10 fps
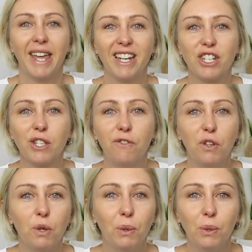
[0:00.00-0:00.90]
And I just
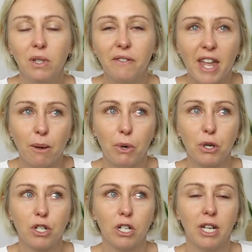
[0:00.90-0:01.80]
view all of that
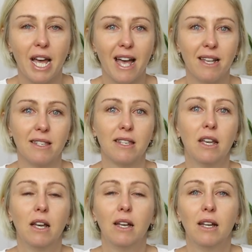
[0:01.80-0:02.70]
emotion as
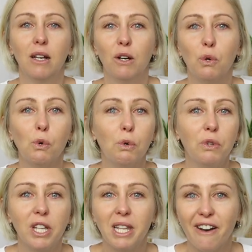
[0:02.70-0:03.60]
all
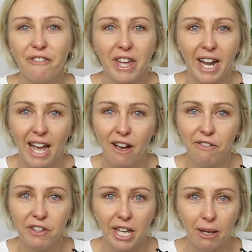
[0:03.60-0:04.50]
the love that I have
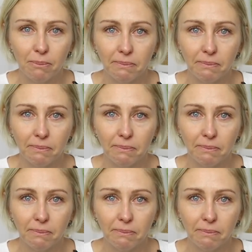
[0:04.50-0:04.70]
for them.